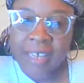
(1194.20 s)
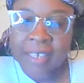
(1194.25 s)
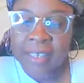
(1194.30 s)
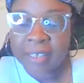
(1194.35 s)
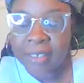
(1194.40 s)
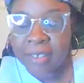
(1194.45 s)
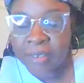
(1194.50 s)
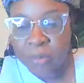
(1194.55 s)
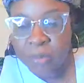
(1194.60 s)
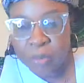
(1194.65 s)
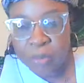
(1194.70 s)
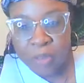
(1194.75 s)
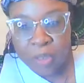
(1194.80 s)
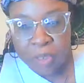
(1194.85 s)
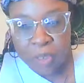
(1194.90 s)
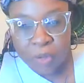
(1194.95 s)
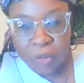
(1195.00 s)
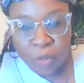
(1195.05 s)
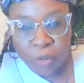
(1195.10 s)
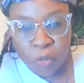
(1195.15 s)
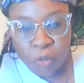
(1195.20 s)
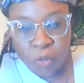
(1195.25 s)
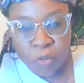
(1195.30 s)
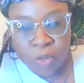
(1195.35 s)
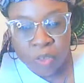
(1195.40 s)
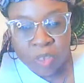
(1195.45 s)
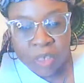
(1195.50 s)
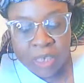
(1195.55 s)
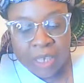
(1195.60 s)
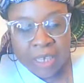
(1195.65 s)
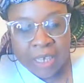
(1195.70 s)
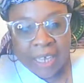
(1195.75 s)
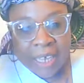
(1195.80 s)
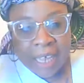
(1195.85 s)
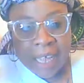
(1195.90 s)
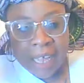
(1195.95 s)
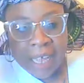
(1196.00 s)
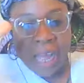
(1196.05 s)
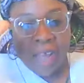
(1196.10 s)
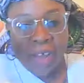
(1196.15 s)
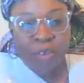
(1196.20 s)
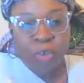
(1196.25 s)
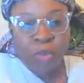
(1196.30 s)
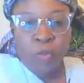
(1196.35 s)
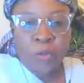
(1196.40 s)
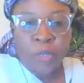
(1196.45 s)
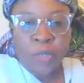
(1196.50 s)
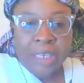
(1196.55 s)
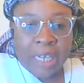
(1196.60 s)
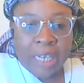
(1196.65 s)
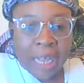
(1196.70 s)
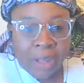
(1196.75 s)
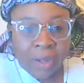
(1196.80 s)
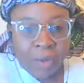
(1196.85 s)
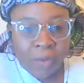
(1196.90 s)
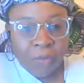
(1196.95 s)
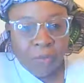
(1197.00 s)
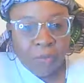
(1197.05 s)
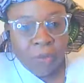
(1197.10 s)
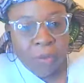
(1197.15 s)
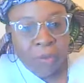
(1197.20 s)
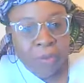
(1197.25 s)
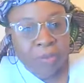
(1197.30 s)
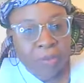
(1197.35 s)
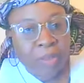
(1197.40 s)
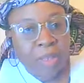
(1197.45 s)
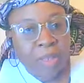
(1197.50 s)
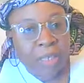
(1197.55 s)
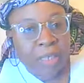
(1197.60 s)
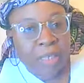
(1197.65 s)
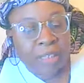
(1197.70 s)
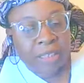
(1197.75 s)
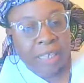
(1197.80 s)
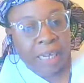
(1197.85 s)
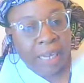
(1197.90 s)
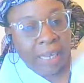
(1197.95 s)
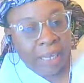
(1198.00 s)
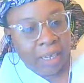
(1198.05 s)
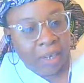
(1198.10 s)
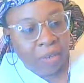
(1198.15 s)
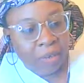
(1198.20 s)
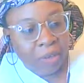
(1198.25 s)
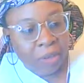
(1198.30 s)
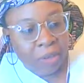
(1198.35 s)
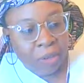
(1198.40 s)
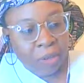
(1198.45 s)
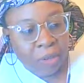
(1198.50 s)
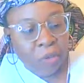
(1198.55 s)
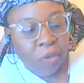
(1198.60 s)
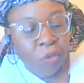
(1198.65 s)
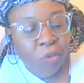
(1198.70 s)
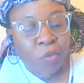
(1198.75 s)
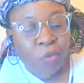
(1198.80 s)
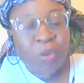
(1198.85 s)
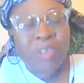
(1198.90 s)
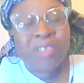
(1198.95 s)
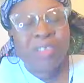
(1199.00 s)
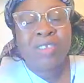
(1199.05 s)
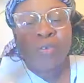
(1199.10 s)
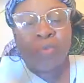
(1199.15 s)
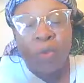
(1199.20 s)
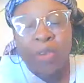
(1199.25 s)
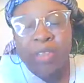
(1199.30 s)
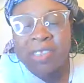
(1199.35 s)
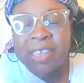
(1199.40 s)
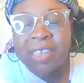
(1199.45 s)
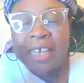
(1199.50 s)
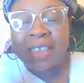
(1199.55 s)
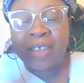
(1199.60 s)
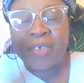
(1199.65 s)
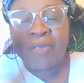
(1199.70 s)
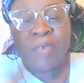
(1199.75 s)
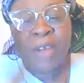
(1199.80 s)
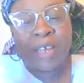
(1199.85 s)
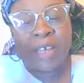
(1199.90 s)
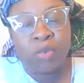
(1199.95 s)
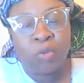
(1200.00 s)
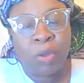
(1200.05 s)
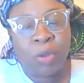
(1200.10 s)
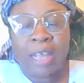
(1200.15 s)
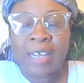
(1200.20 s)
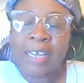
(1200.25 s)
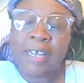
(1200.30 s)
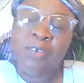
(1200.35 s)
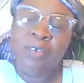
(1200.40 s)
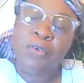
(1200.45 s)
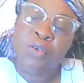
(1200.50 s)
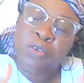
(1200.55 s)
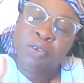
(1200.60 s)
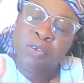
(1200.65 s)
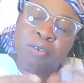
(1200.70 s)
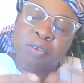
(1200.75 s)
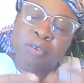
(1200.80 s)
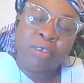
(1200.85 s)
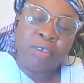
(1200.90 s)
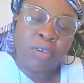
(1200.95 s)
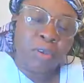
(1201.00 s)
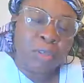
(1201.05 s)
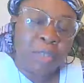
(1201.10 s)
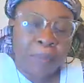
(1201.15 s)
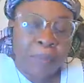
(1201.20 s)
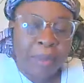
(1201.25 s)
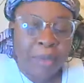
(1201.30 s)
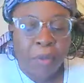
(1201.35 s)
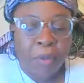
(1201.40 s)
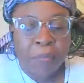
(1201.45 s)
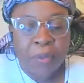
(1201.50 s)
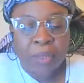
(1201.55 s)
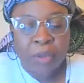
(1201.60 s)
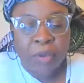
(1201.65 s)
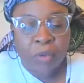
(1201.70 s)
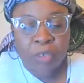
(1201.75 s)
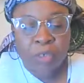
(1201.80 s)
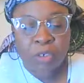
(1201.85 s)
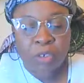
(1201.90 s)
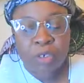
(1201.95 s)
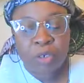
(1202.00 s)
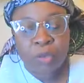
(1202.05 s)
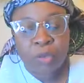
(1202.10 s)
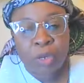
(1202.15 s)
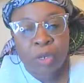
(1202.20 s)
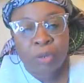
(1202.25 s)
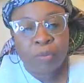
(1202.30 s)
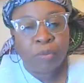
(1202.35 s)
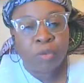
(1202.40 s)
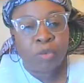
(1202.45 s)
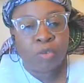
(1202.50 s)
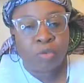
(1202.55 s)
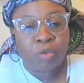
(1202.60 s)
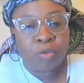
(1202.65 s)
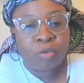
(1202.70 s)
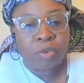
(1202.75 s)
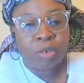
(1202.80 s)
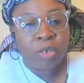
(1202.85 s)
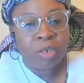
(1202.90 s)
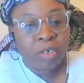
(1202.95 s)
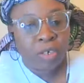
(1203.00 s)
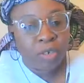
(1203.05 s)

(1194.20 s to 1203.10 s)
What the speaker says: and those other goals, how do we now check what's like the right way? And I know, that might not be a question you're able to,